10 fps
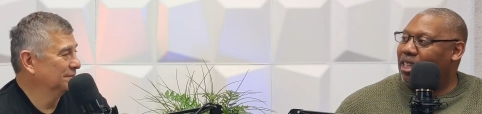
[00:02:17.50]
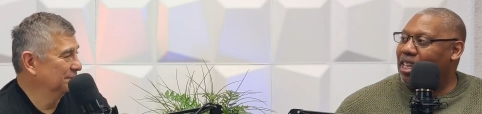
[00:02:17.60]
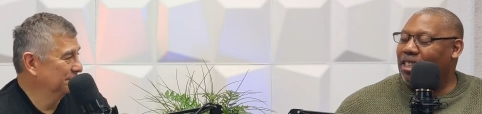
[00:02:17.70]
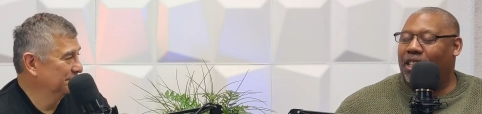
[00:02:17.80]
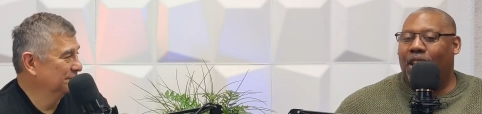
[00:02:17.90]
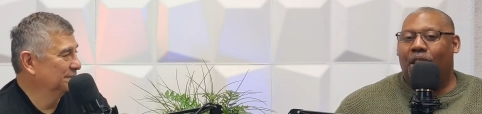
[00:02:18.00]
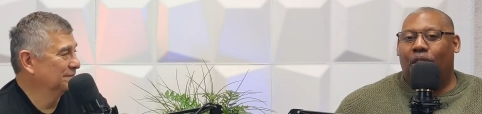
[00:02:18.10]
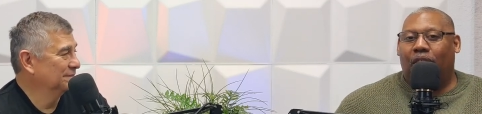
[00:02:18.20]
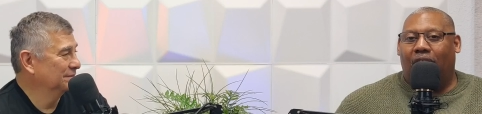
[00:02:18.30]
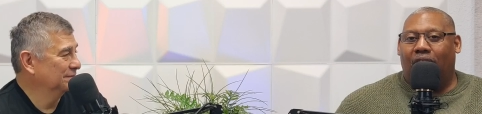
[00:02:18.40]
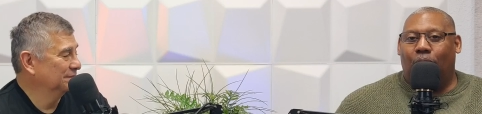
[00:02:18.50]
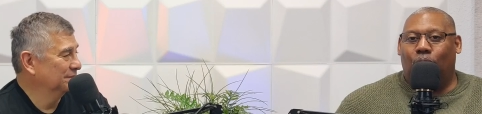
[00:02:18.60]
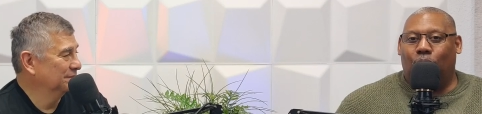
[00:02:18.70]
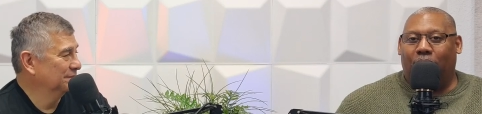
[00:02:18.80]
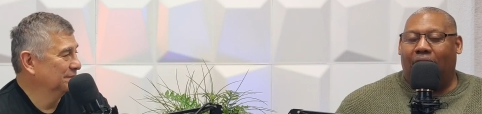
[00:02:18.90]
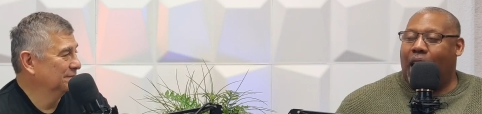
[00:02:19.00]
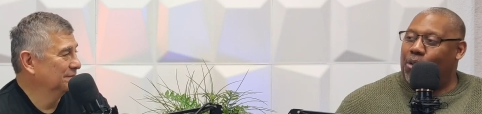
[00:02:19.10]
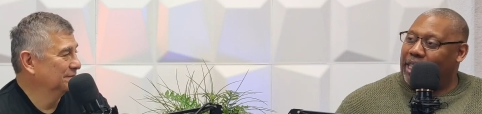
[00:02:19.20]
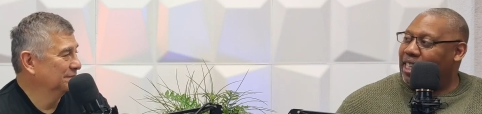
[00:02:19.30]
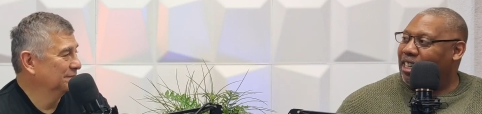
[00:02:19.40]
Speaker 1: with us um, what
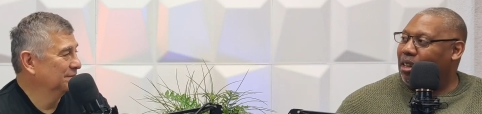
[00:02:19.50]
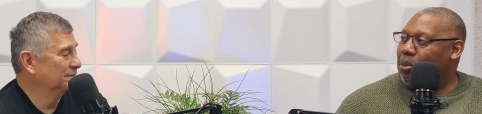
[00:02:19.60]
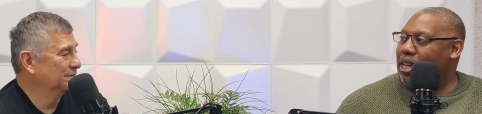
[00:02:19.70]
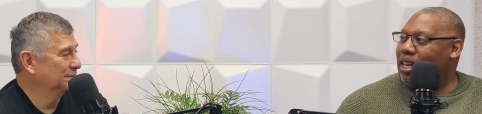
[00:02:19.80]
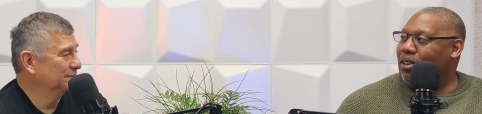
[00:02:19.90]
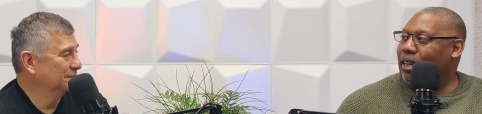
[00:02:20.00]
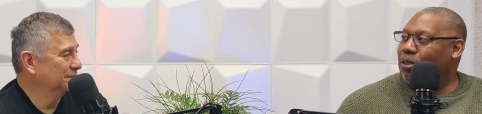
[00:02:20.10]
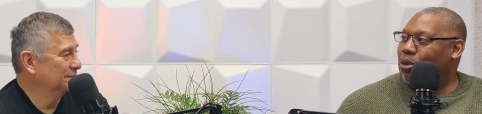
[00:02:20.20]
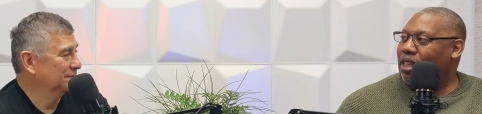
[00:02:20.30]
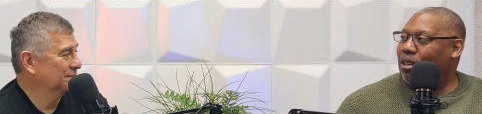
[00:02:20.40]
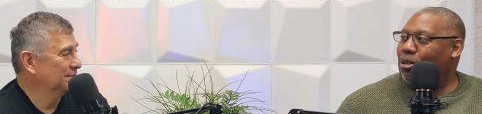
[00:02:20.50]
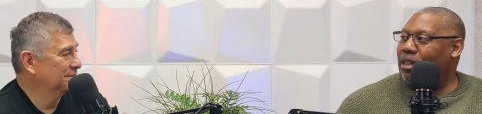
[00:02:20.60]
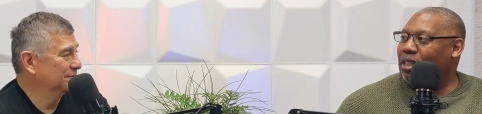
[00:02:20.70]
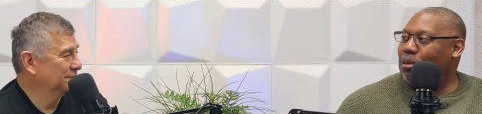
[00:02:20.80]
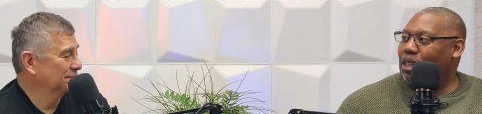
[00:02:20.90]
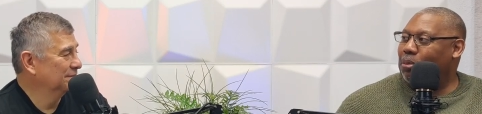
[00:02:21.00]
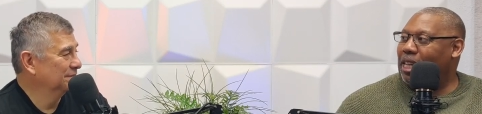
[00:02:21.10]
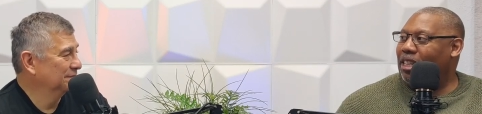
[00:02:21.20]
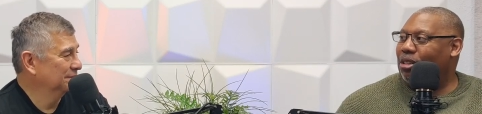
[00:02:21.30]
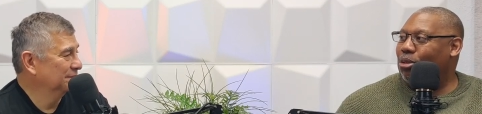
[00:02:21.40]
how he ended up here and what the Lord has been
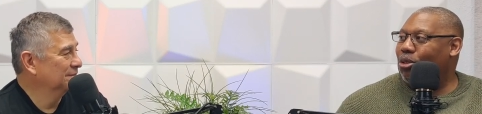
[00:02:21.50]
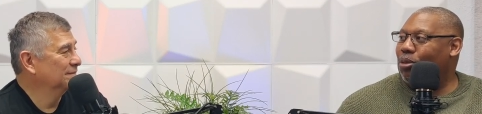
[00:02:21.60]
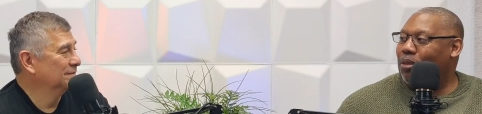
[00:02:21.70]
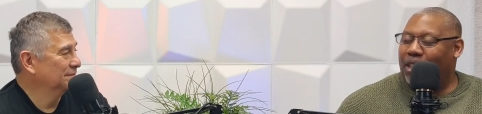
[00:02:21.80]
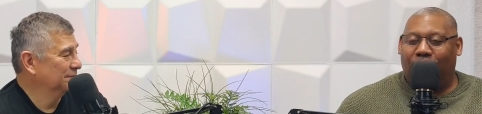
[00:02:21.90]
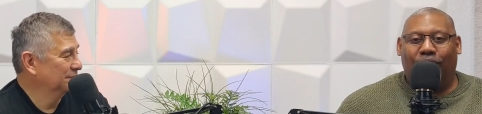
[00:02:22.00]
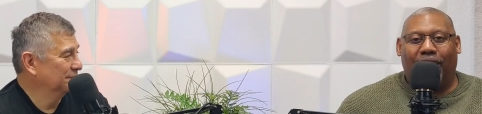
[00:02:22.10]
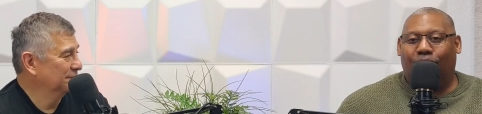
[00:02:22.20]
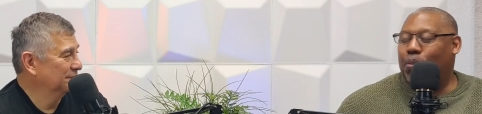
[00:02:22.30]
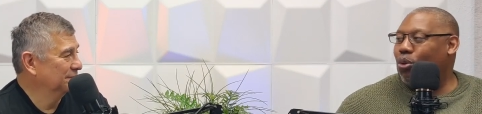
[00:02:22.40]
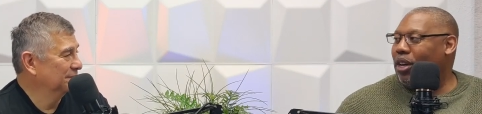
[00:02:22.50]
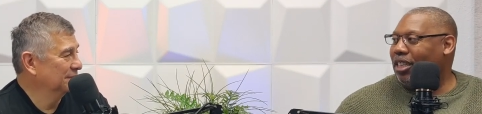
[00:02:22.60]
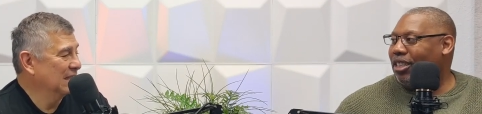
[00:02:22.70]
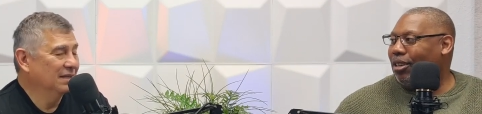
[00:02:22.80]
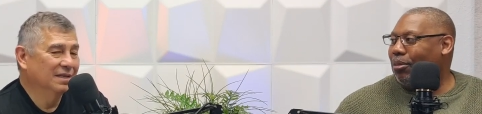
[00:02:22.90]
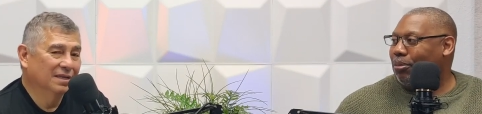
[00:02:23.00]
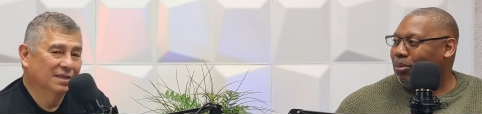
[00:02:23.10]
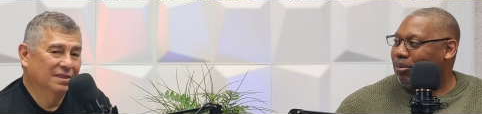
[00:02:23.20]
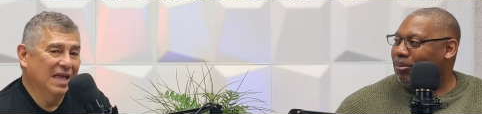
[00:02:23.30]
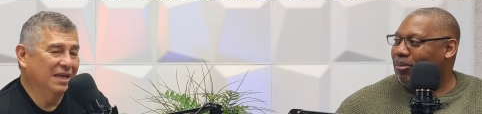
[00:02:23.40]
speaking to him to this point. So
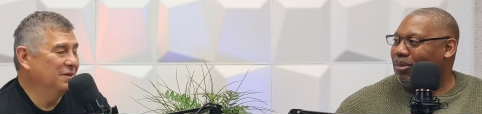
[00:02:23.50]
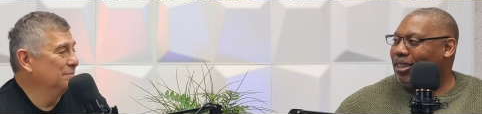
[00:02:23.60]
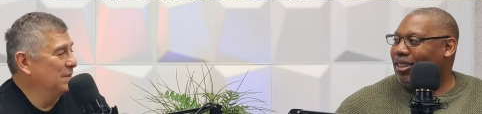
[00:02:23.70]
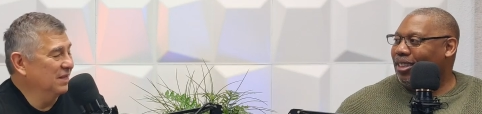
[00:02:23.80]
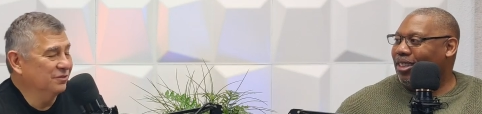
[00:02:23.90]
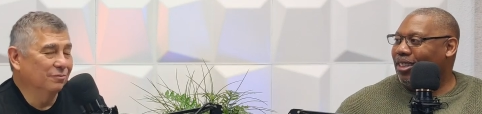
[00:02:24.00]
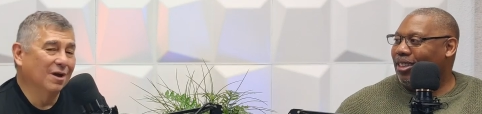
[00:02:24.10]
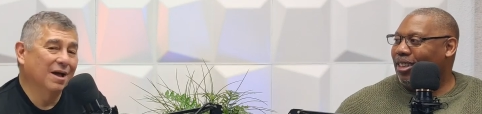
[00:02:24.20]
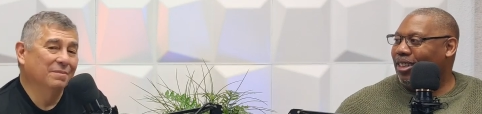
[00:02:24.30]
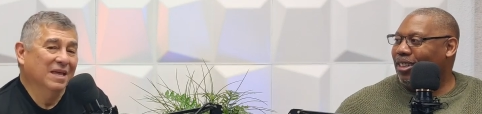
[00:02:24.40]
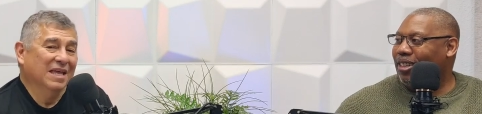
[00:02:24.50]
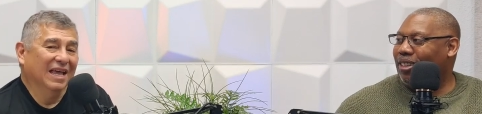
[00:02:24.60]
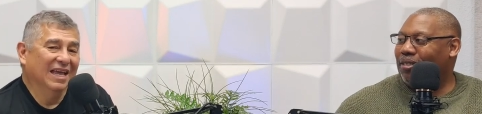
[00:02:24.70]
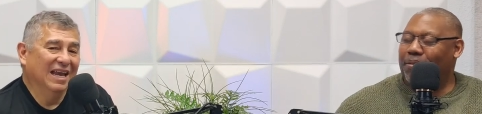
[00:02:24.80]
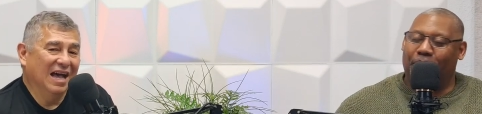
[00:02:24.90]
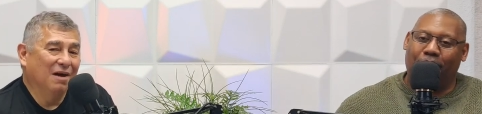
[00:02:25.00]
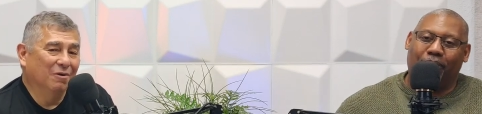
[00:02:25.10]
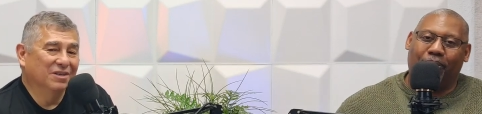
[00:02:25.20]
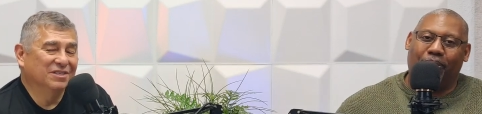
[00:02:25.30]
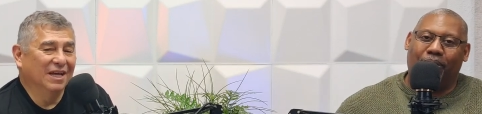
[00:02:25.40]
Speaker 2: thank you, Pastor Rob. And I
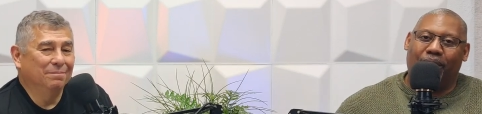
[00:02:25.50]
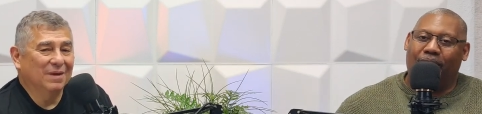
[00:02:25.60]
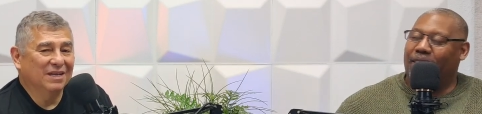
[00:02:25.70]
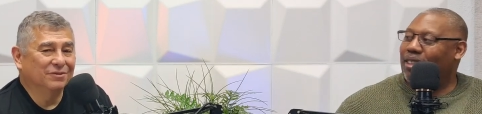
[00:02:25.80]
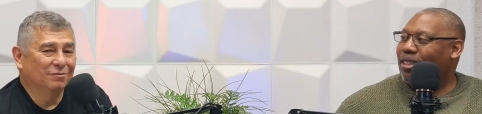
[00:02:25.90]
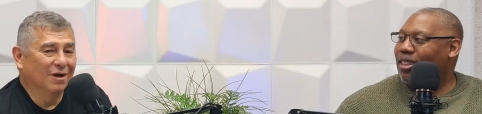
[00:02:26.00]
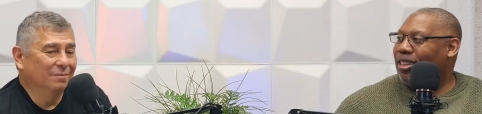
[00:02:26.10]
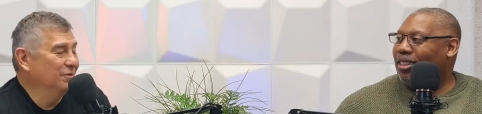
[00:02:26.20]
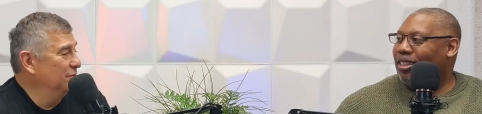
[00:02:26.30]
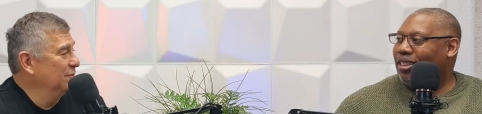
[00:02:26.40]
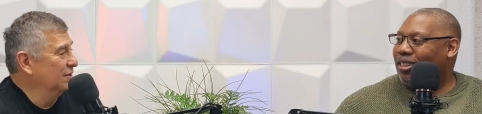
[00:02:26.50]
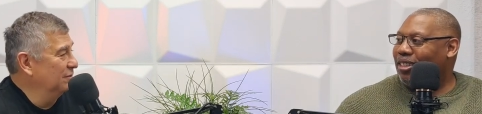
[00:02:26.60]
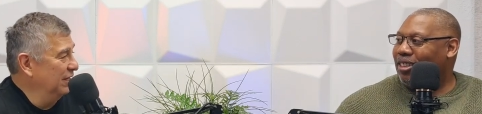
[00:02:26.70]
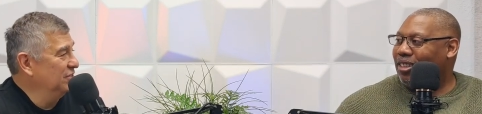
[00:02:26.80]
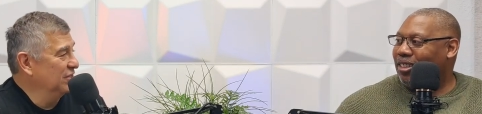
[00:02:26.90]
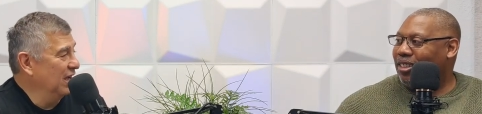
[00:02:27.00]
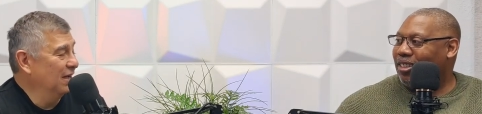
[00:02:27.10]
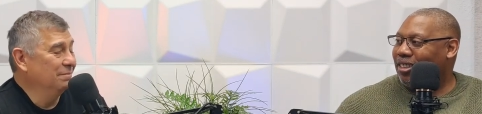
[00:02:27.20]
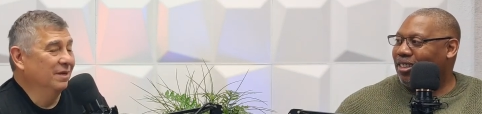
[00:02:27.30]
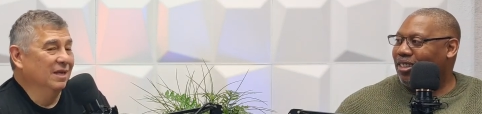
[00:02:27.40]
want to say, Pastor Rob, you're doing a great
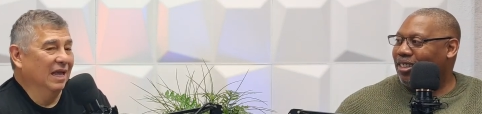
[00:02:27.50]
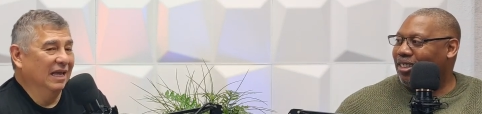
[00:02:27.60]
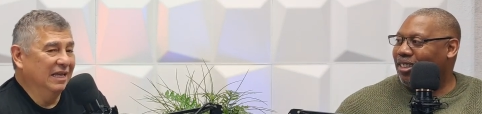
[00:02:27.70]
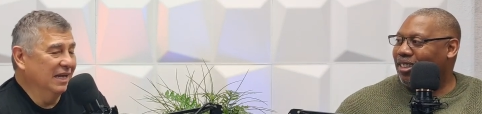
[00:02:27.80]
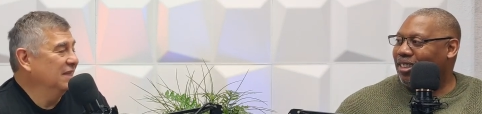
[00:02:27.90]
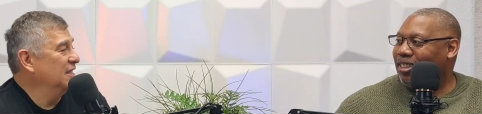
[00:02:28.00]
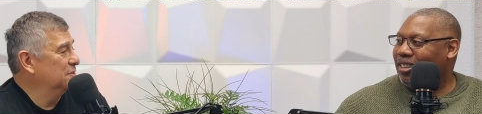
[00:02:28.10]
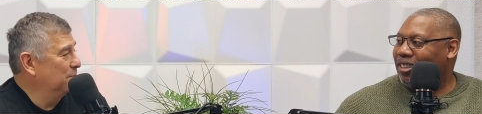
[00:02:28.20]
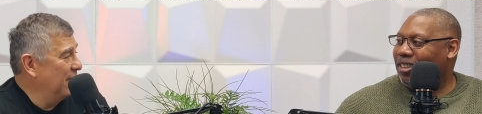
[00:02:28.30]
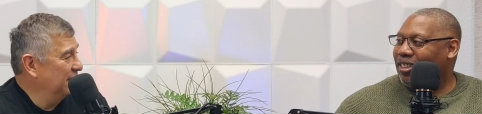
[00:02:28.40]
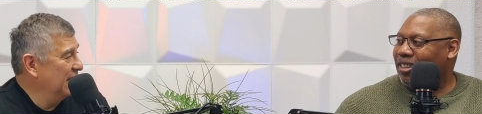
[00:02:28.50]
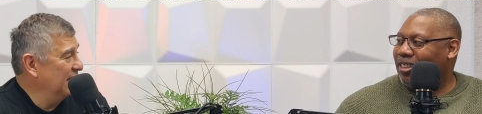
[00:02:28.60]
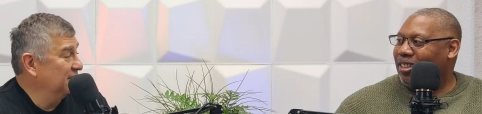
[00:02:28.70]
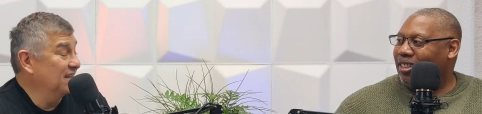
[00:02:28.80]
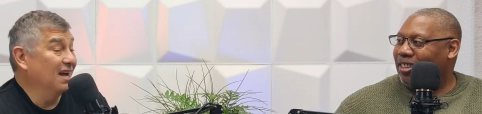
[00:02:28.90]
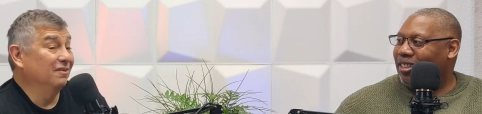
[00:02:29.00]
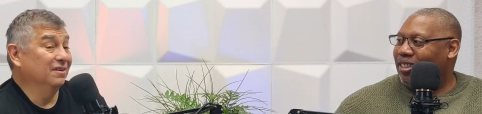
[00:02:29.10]
job in getting these podcasts